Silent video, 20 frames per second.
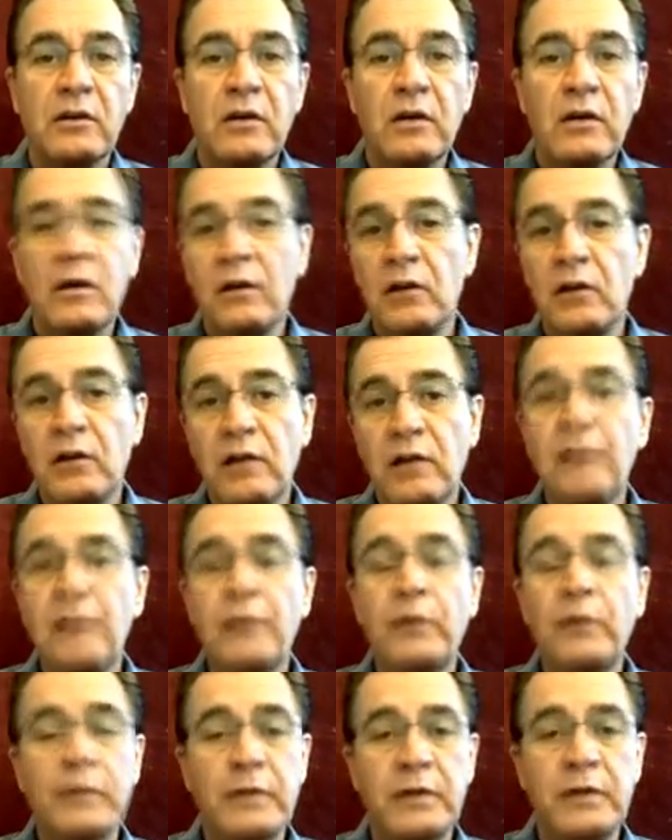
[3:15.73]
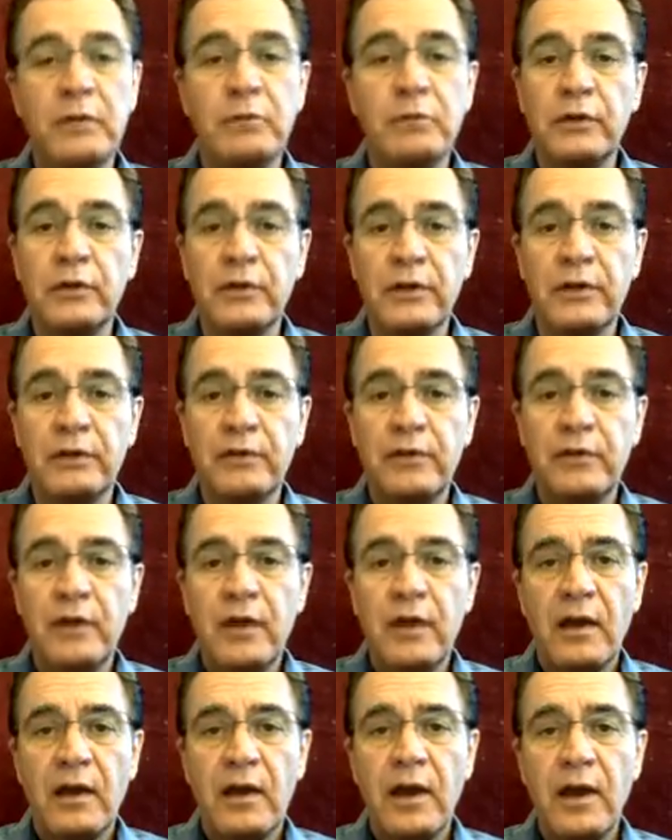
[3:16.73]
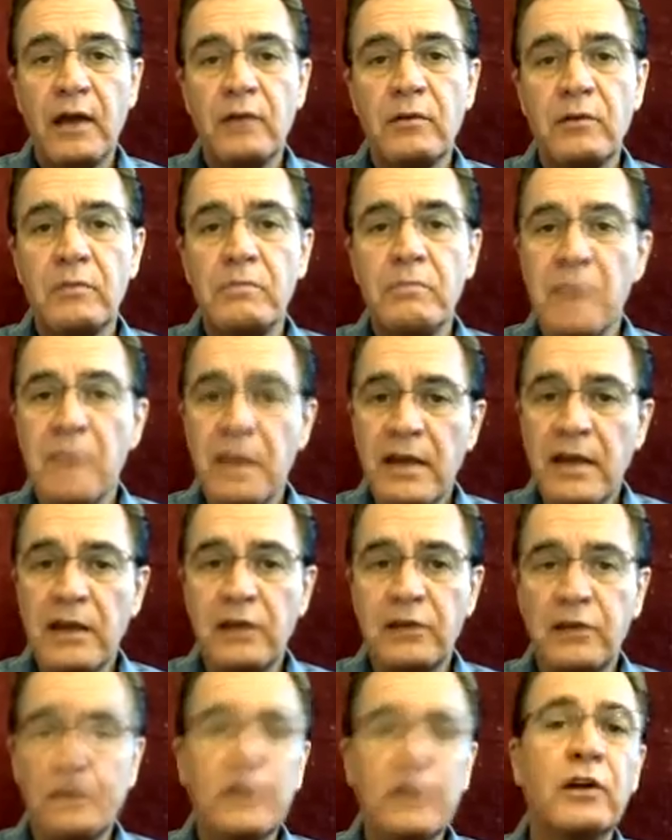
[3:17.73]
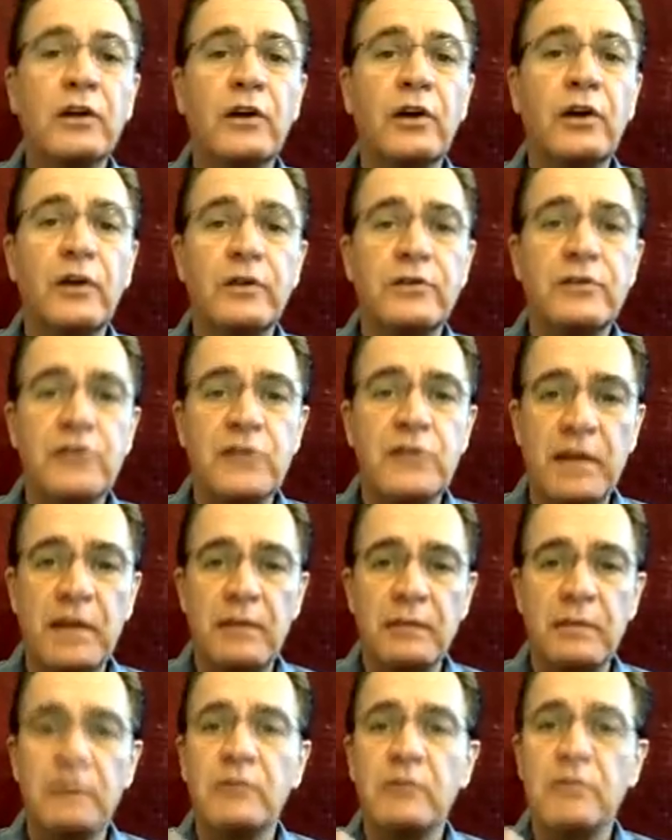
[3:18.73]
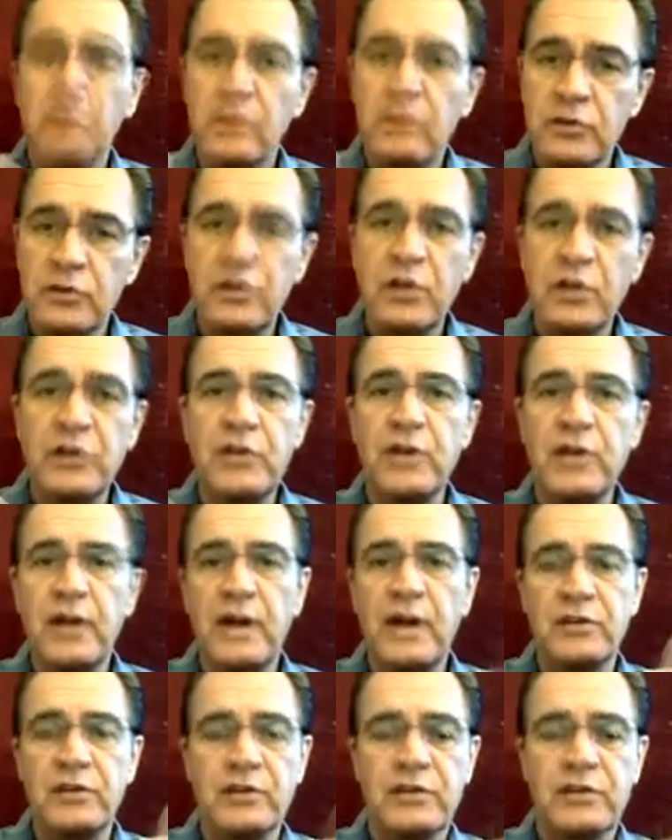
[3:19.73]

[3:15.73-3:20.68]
life-limiting belief and making a declarative statement such as,